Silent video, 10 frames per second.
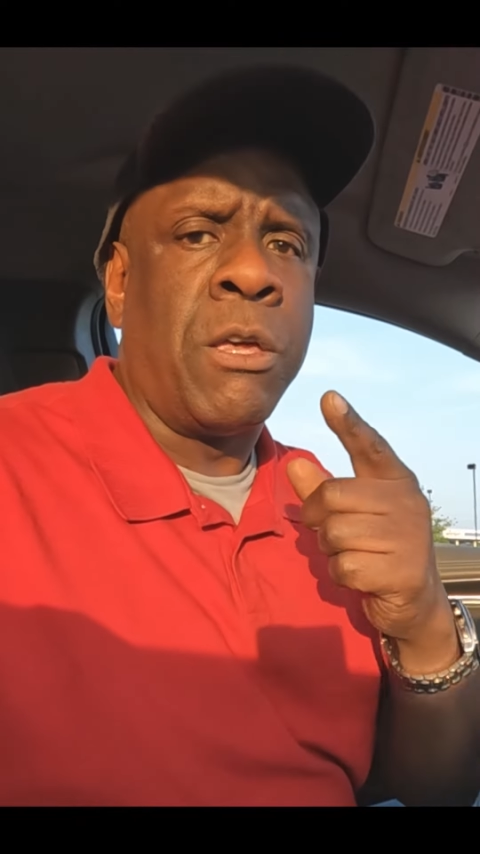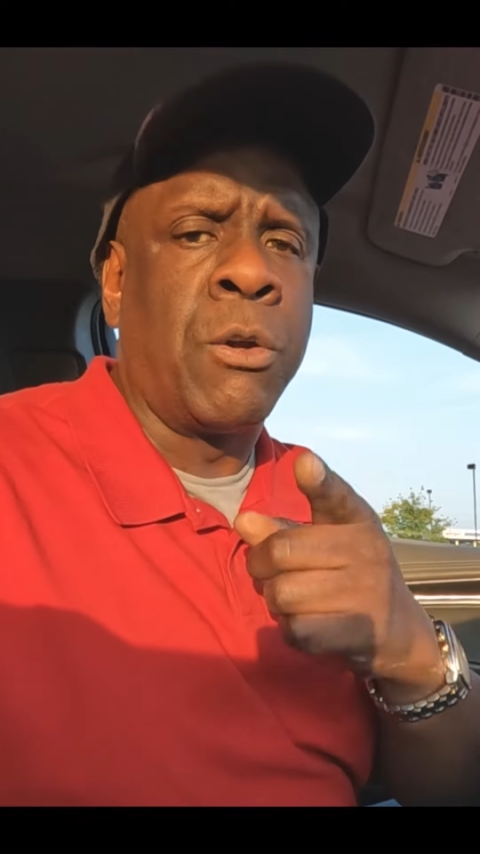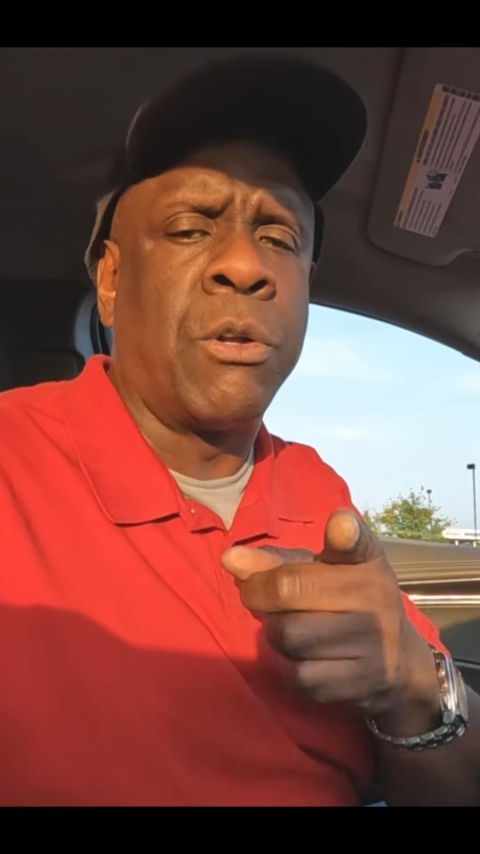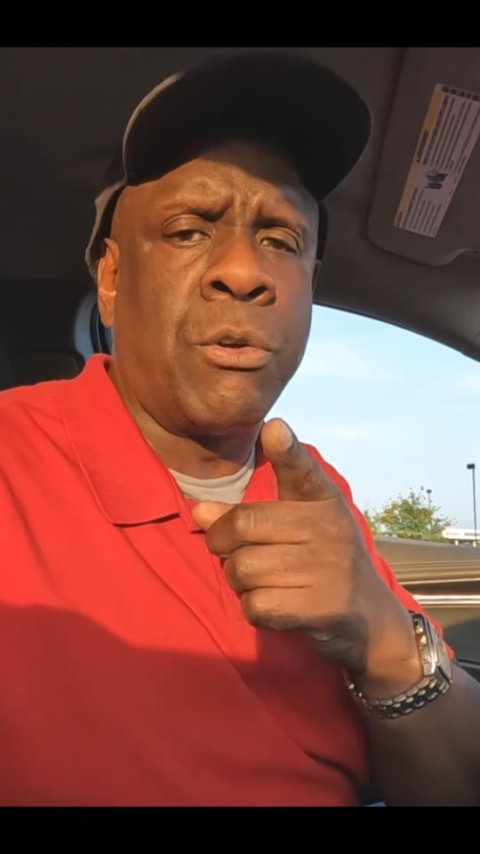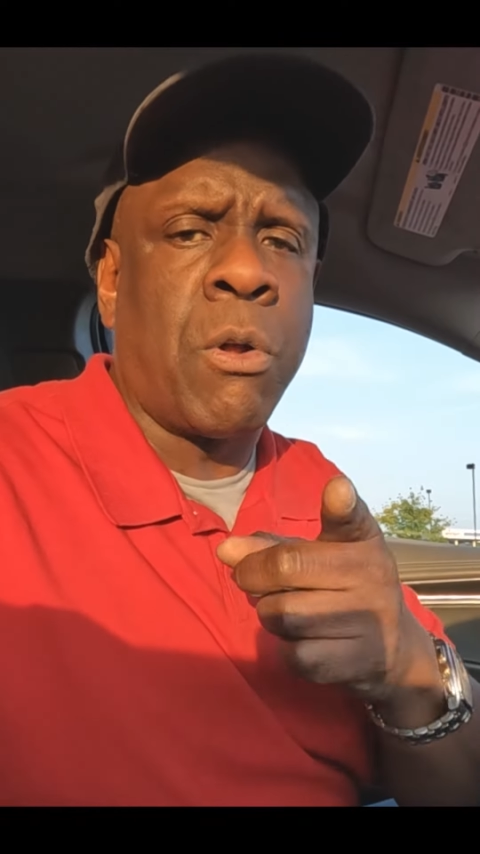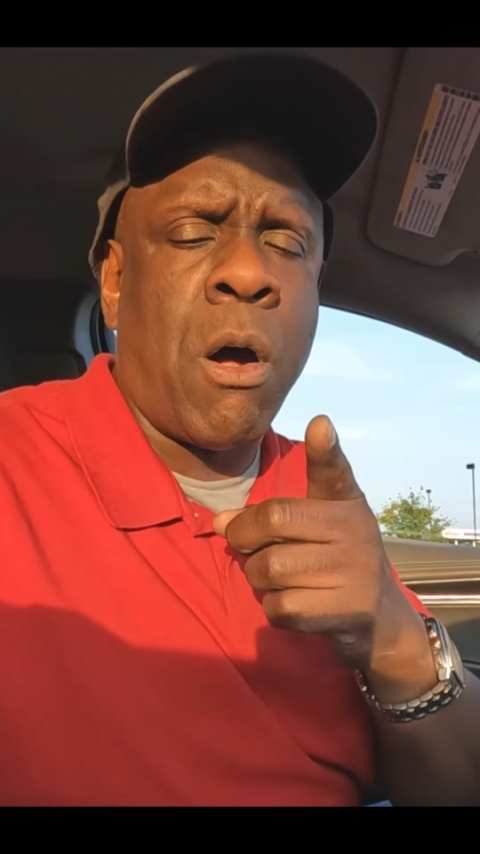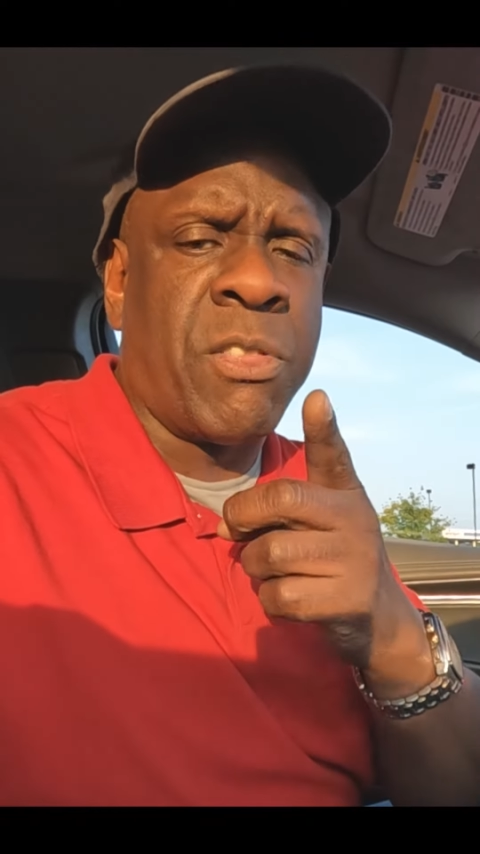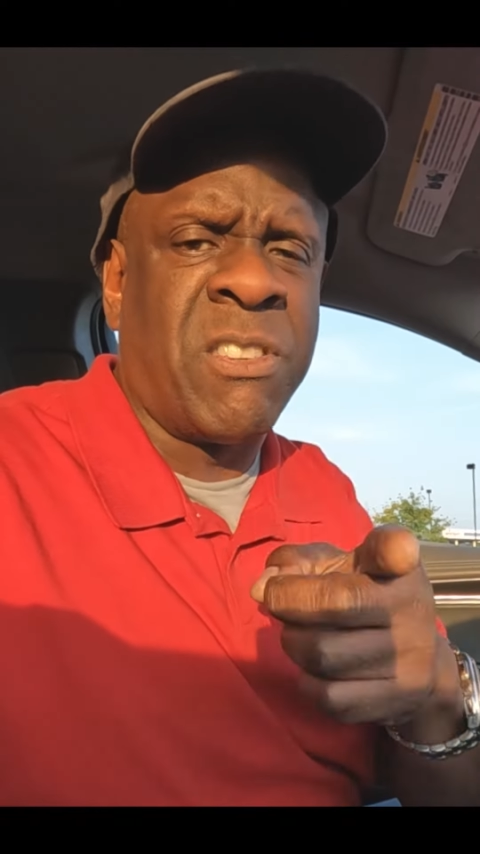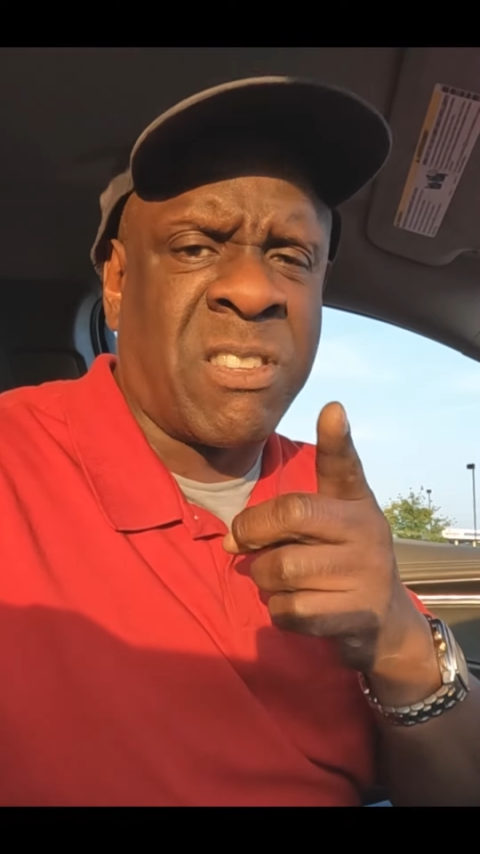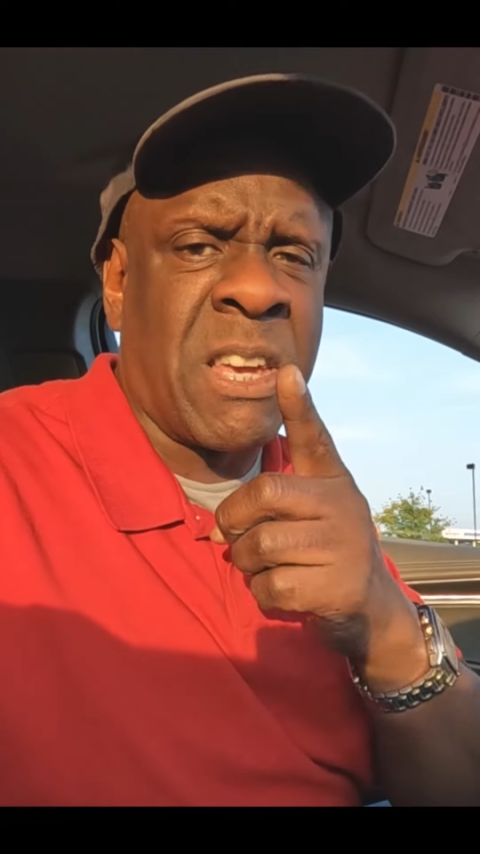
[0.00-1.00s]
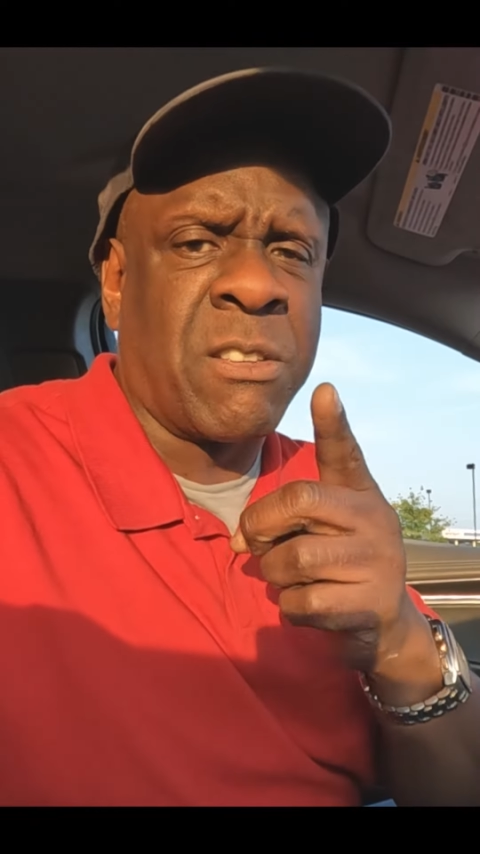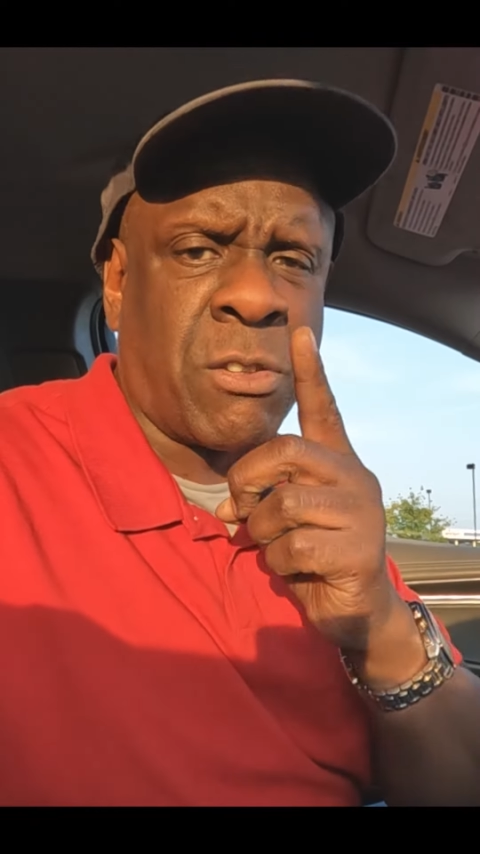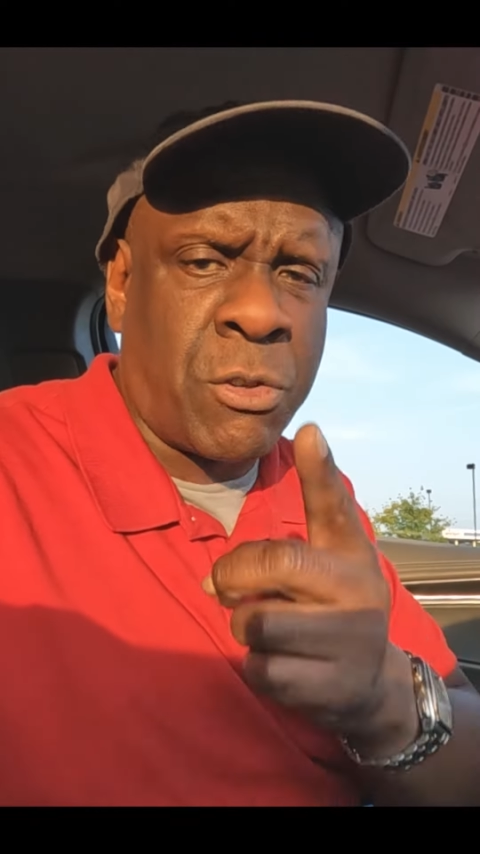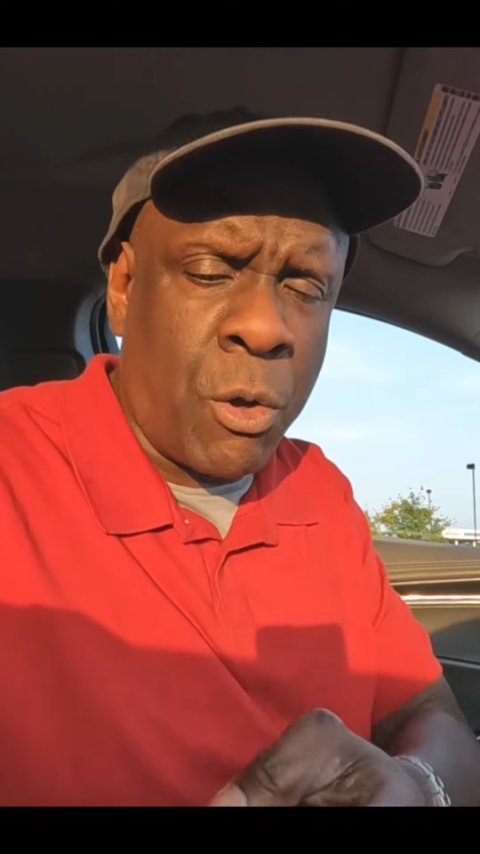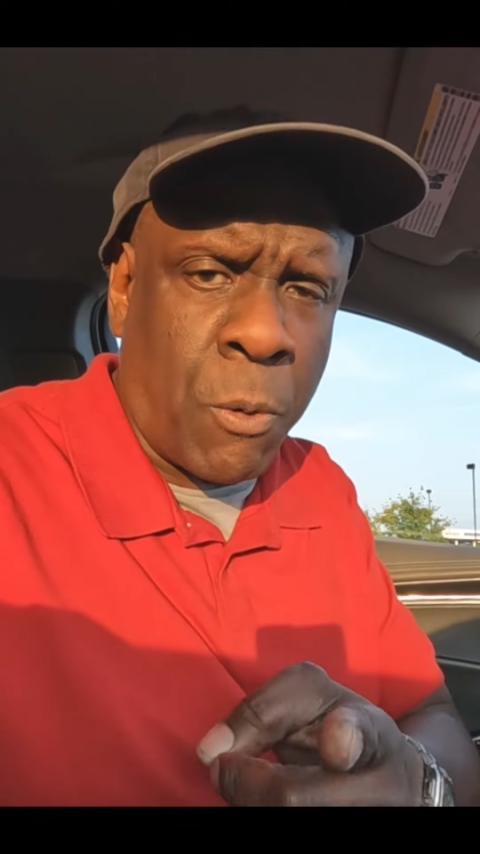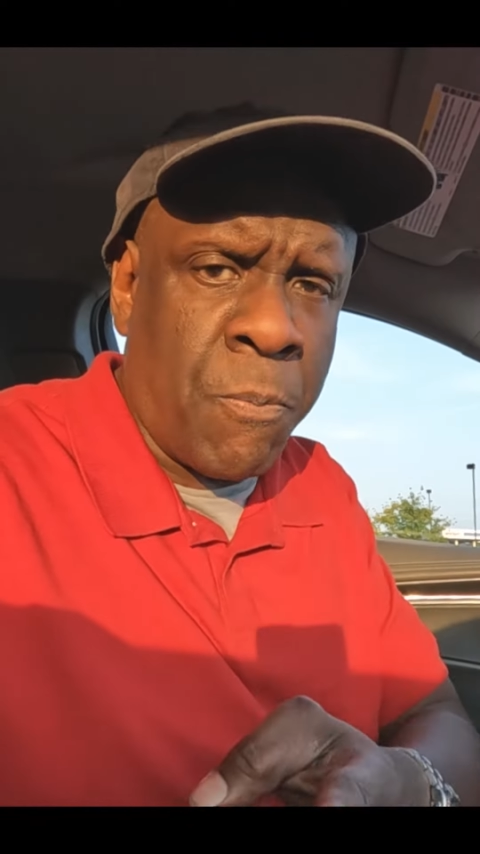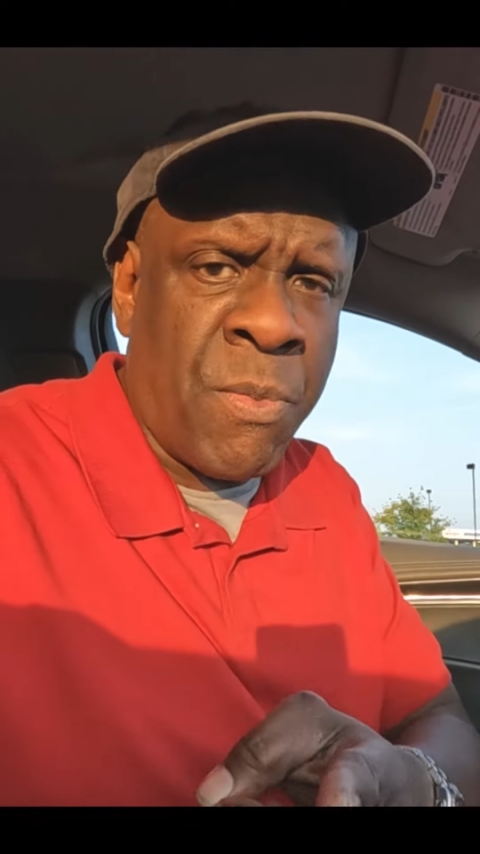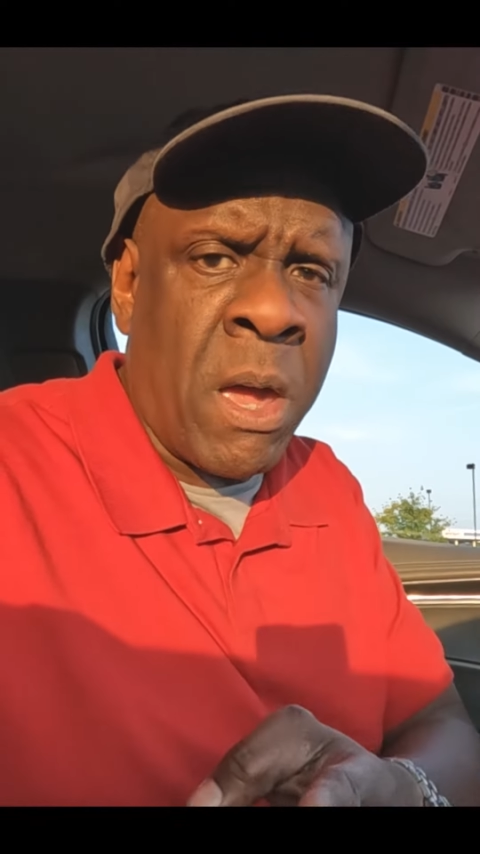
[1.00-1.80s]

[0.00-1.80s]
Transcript: you can do all these things too.